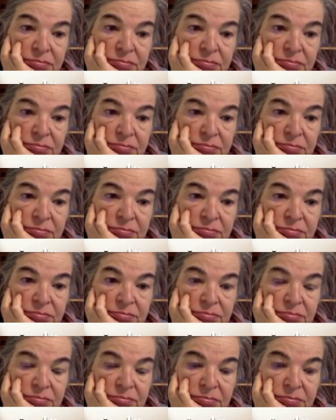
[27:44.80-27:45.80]

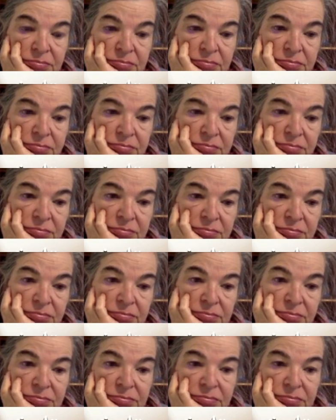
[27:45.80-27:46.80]

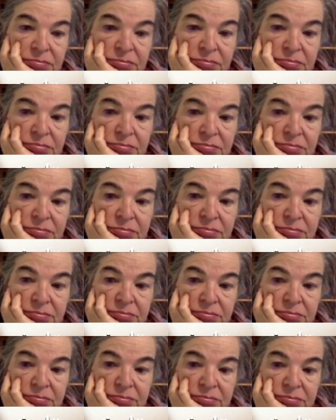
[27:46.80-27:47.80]

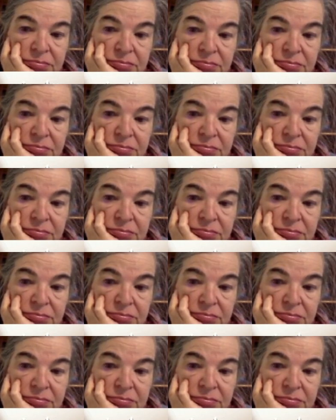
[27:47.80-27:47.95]
This person isn't speaking.